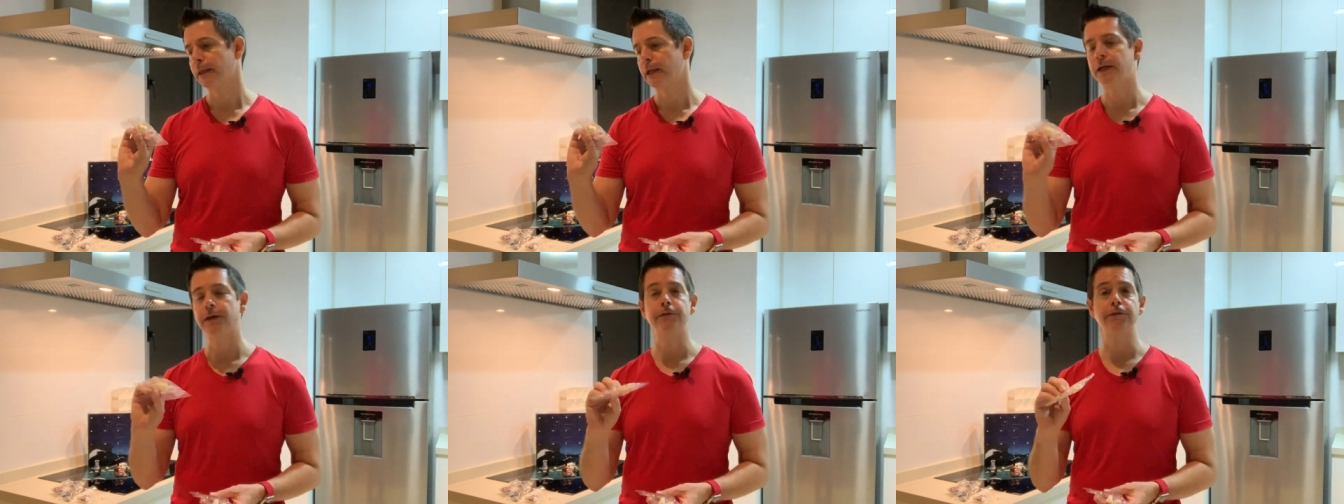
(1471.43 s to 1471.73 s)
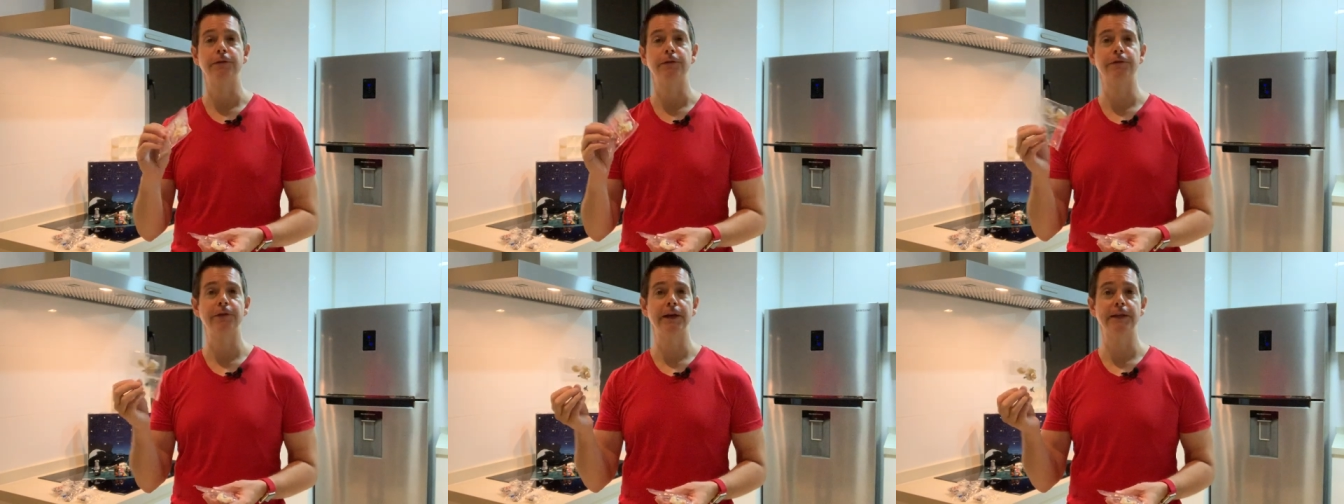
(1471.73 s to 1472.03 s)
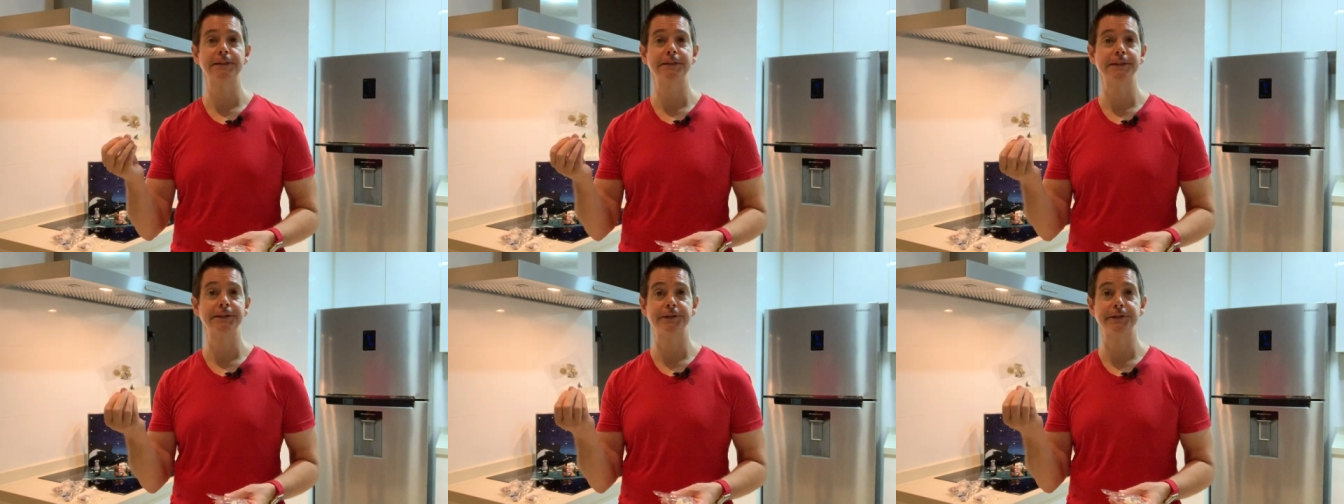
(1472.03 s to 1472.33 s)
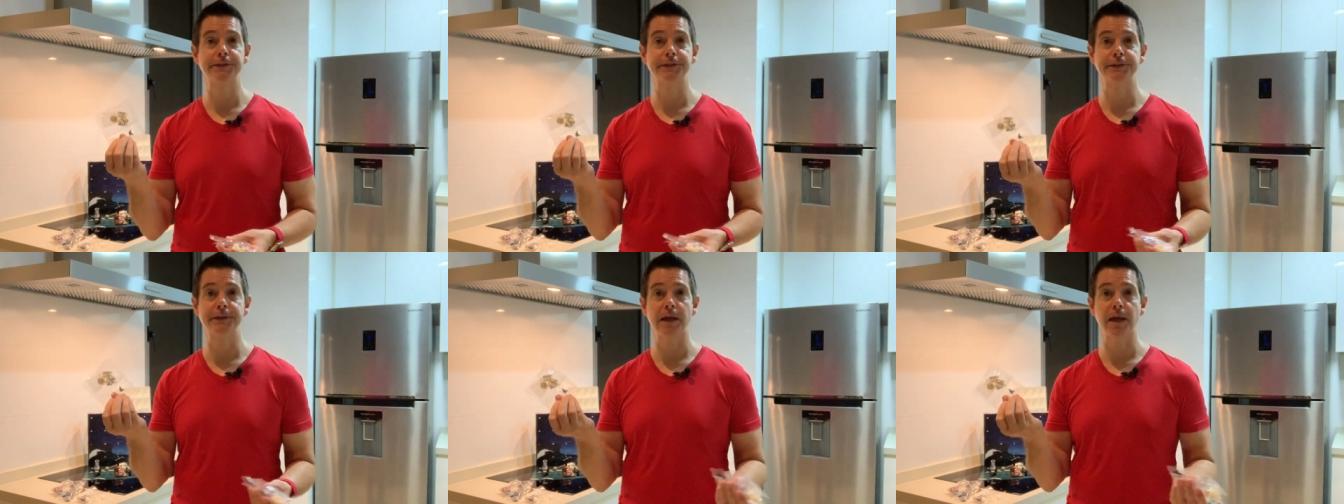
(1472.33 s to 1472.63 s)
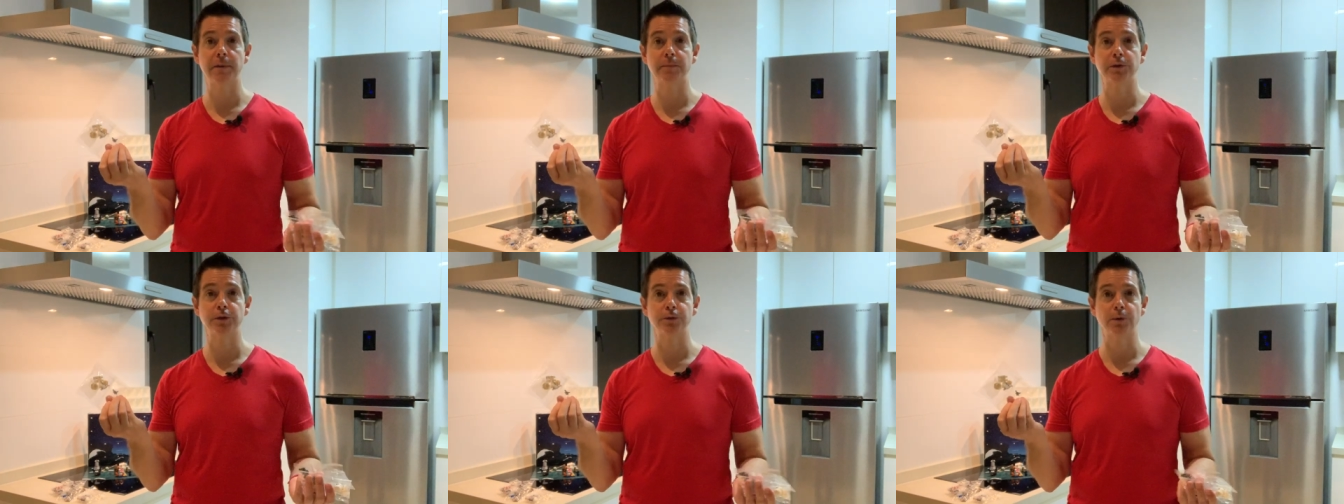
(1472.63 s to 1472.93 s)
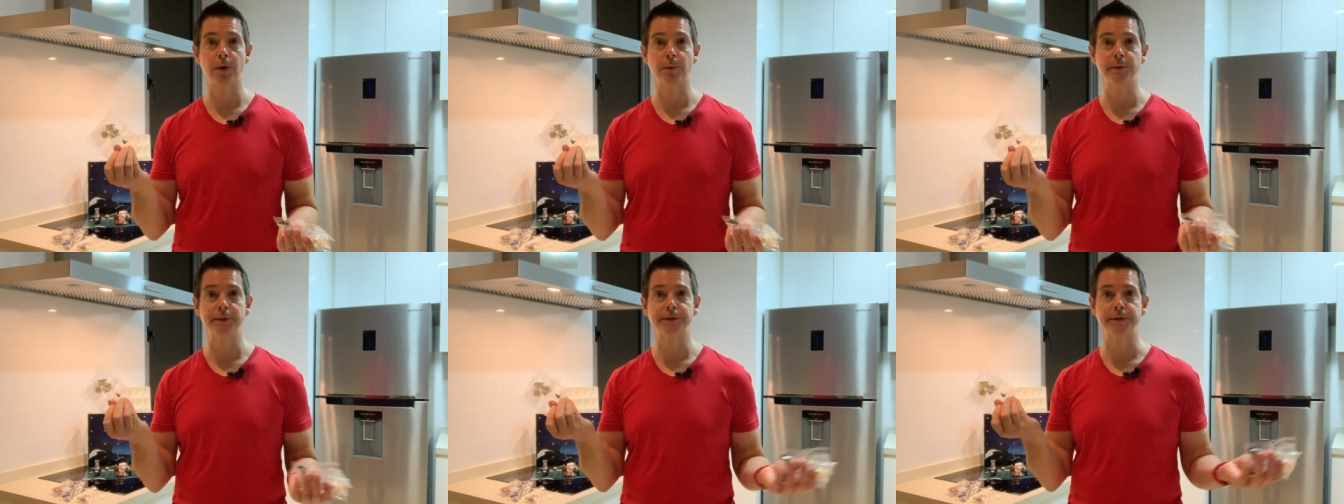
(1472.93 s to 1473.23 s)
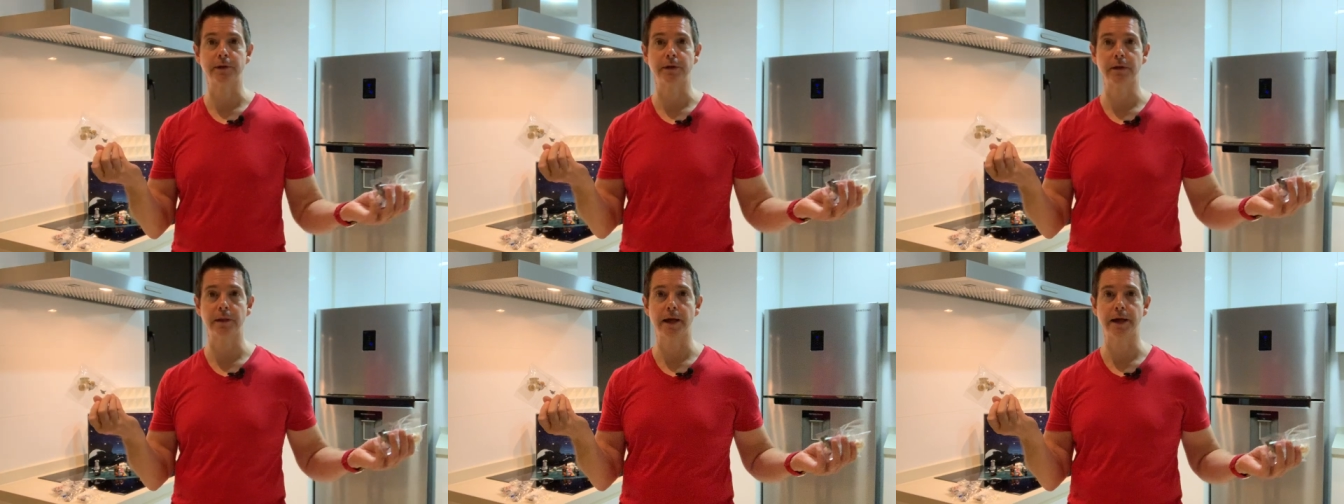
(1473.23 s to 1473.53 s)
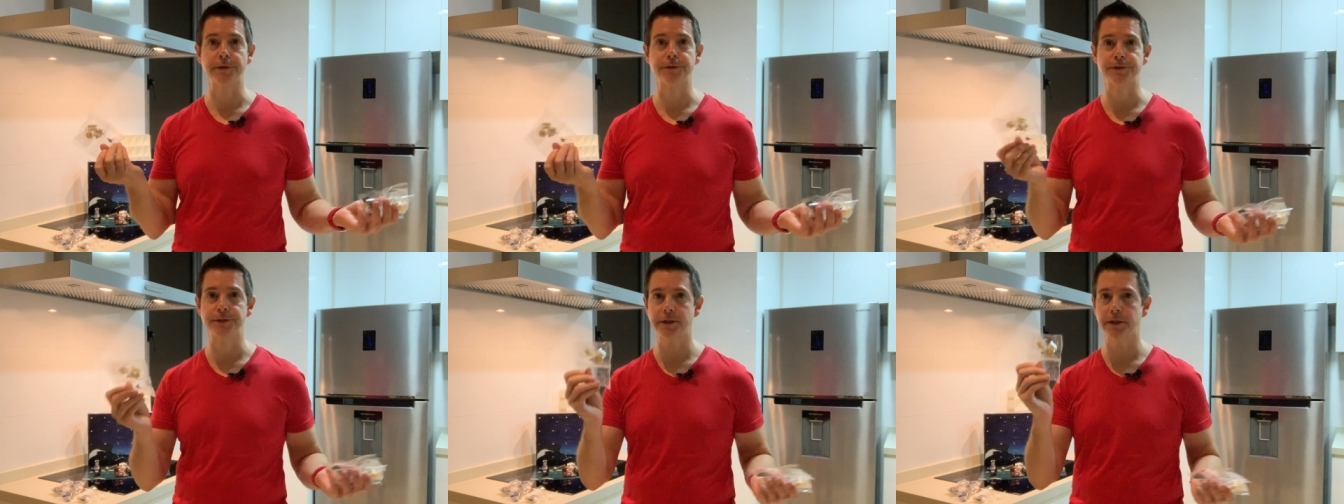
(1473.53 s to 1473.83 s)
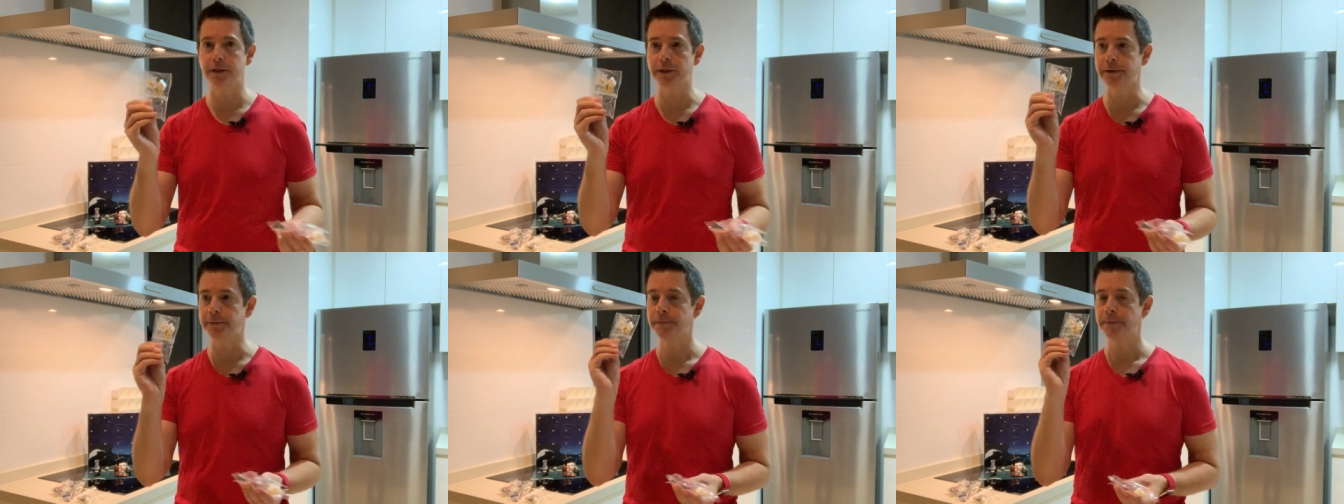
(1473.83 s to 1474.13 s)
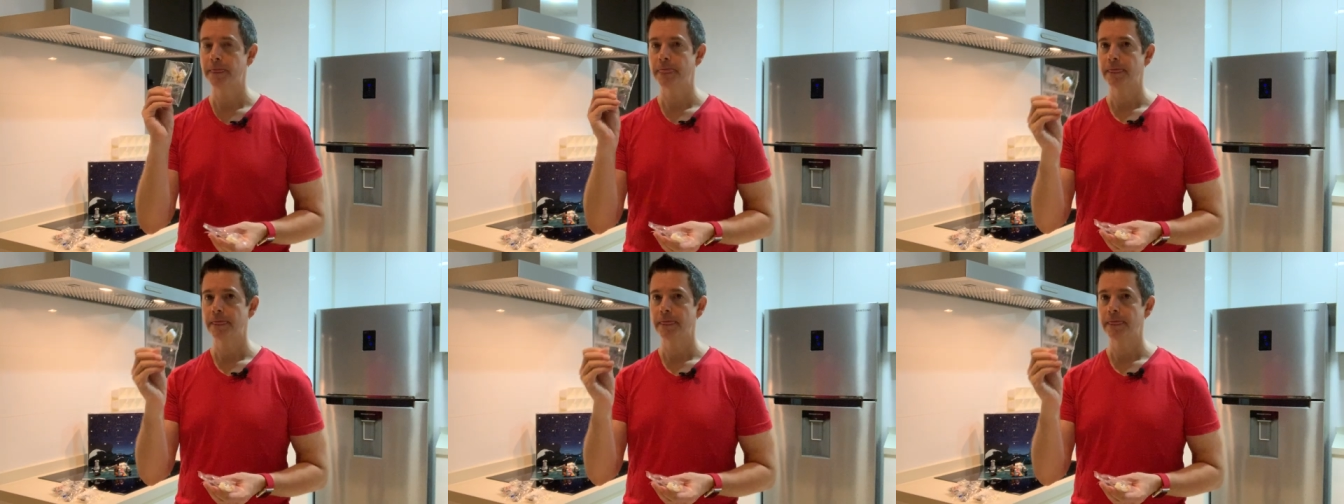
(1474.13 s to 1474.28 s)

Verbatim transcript: If the face is the same as what was in Cloud City,